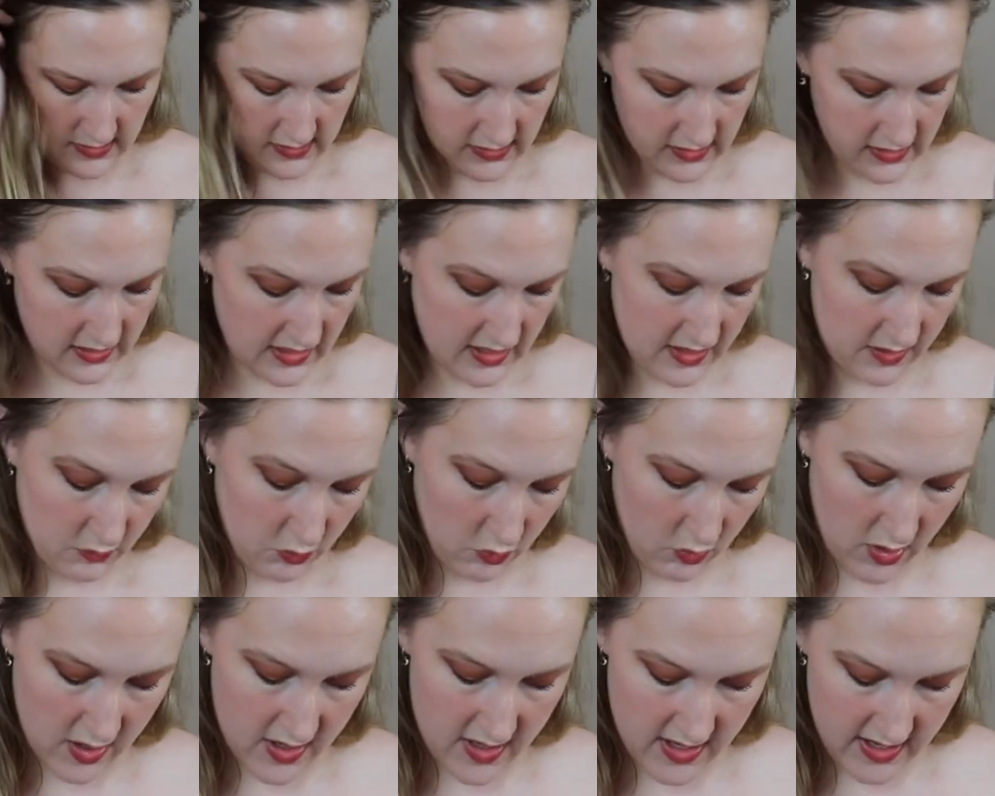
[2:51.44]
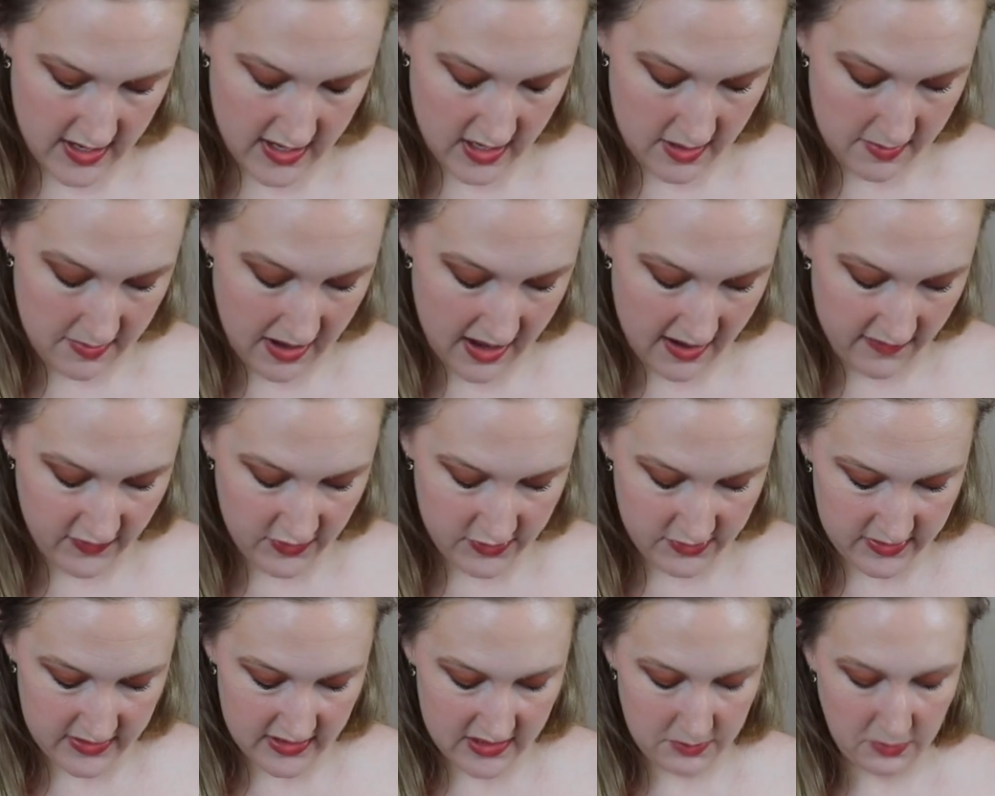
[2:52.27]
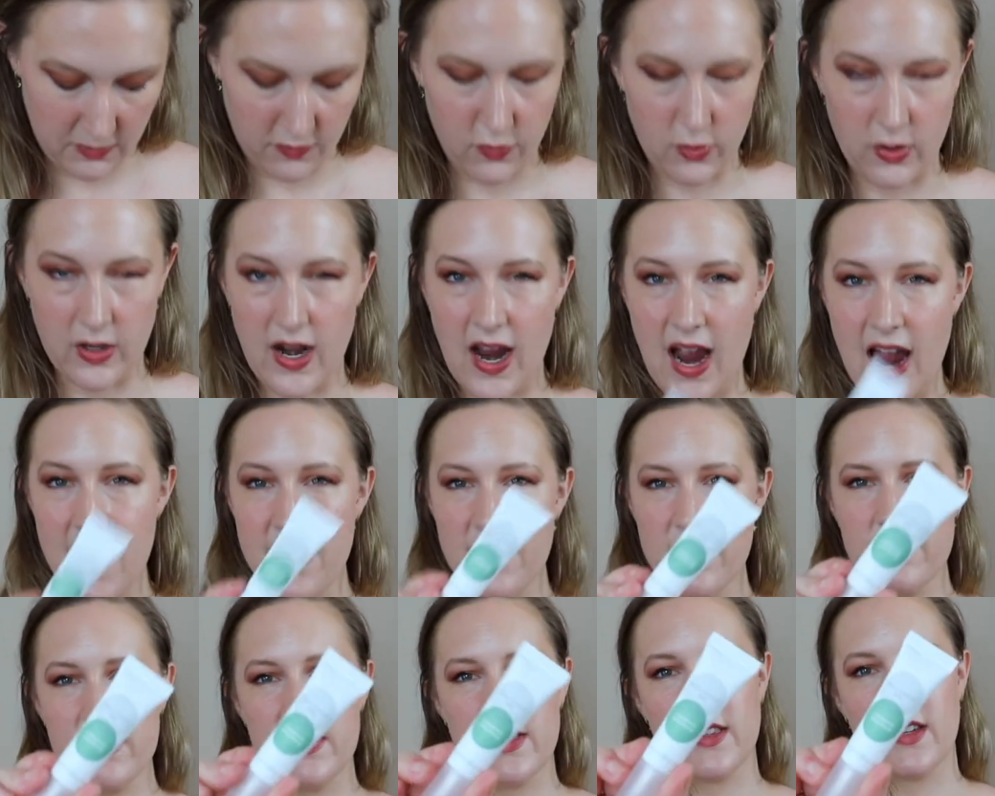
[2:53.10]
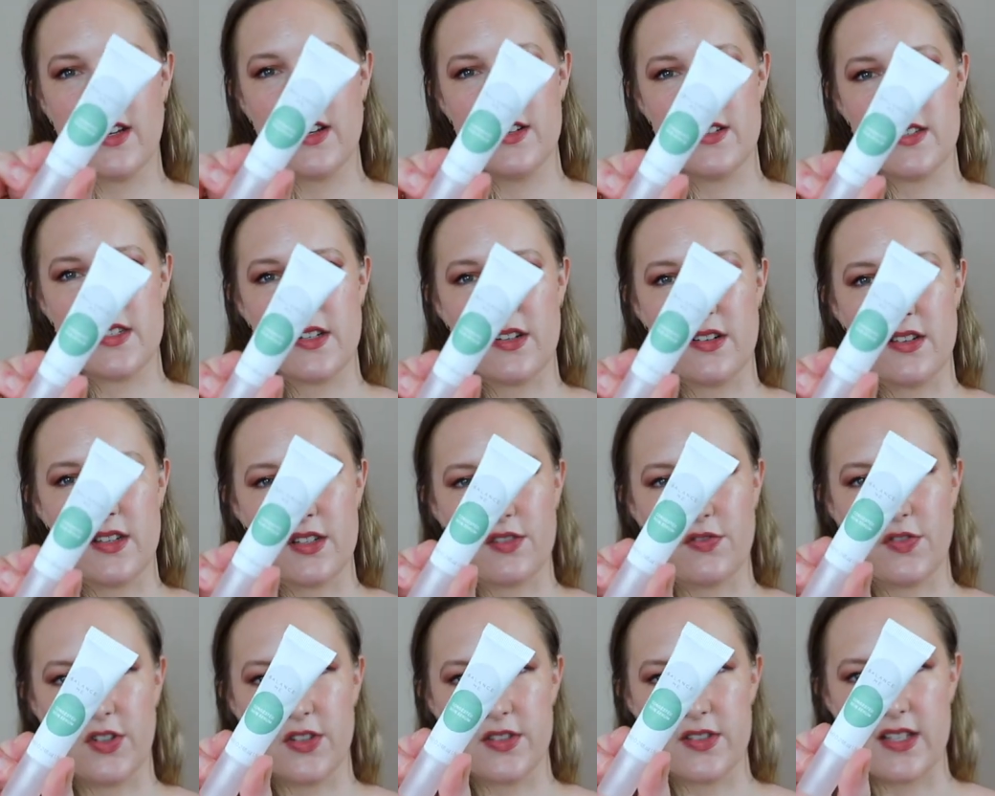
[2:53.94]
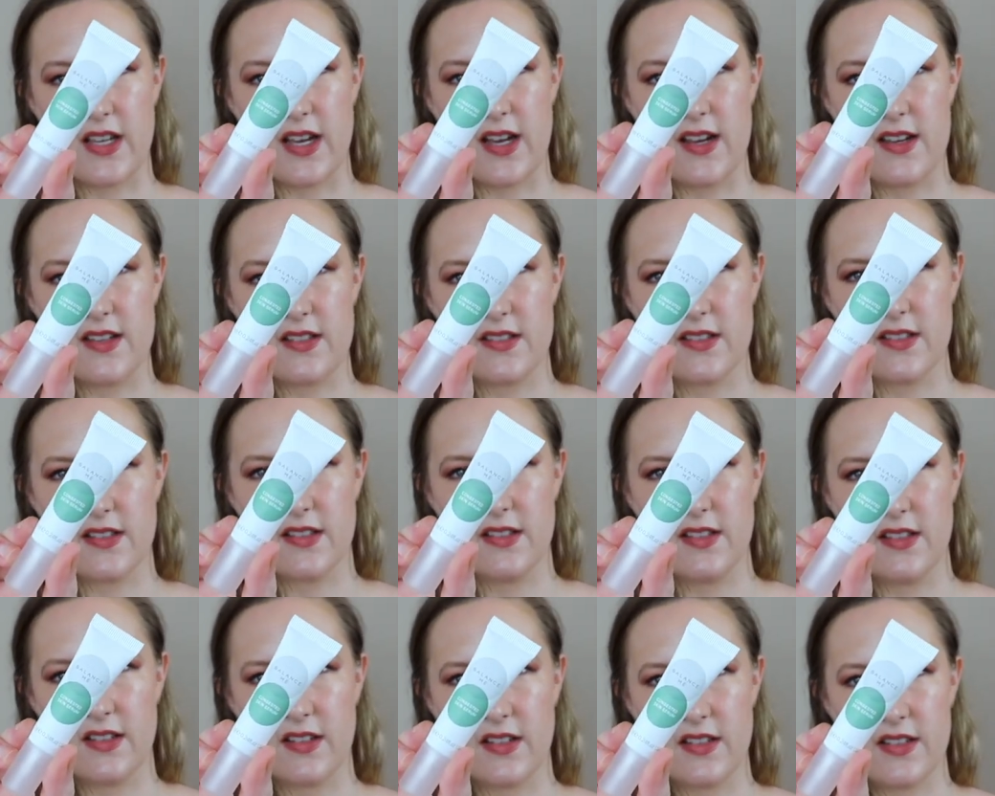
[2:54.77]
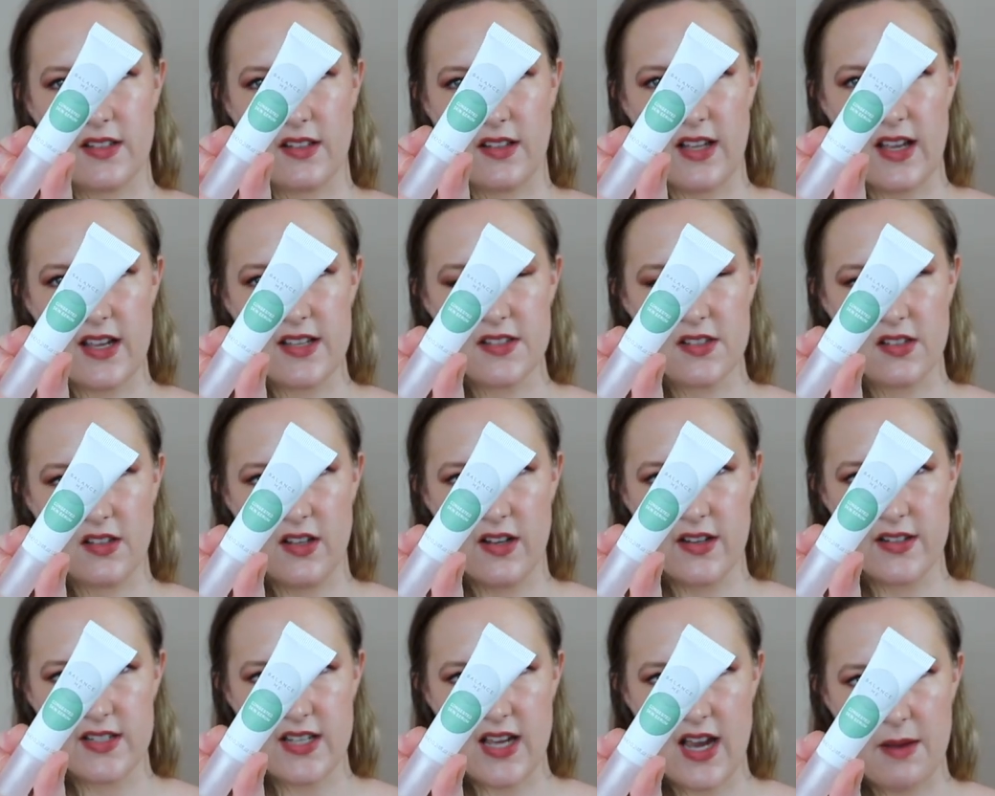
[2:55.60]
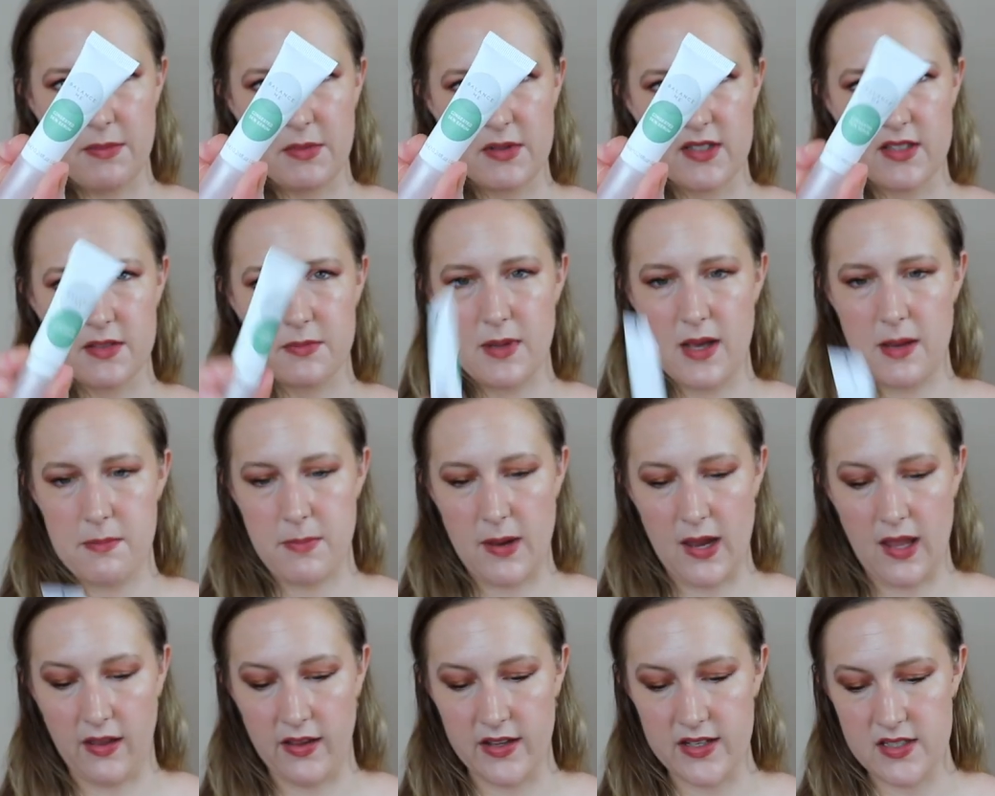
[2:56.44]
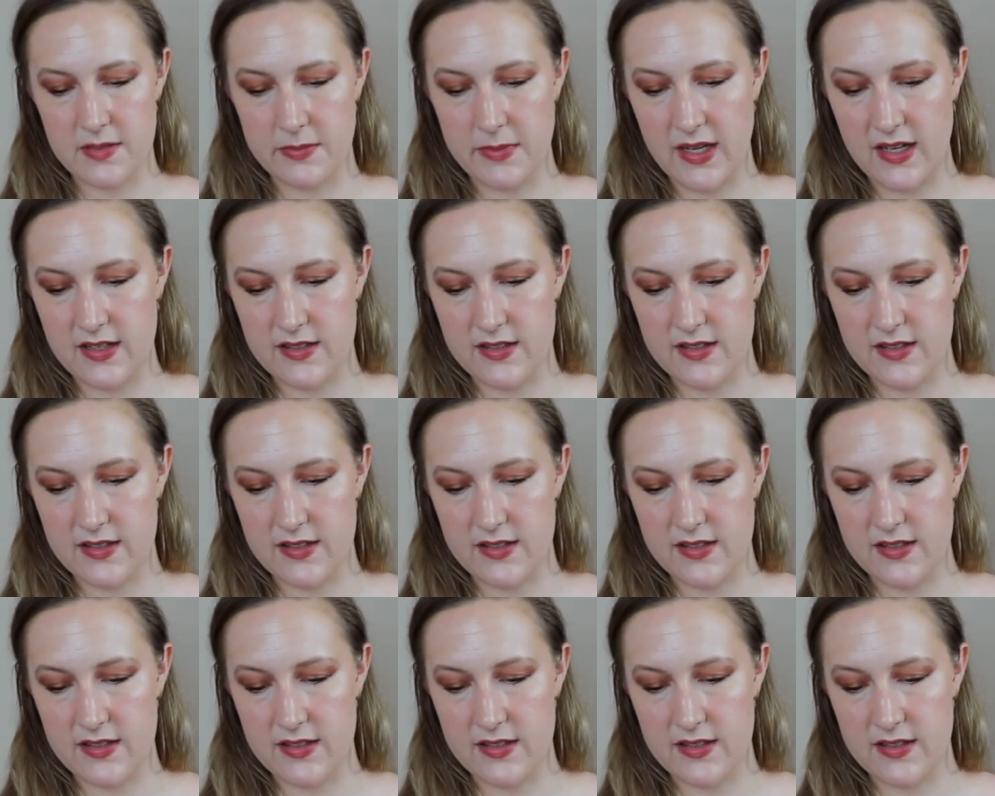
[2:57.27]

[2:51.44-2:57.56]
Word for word: And one item, I've used this before. I didn't consider this full size because it lasts a long time. This is by Balance Me.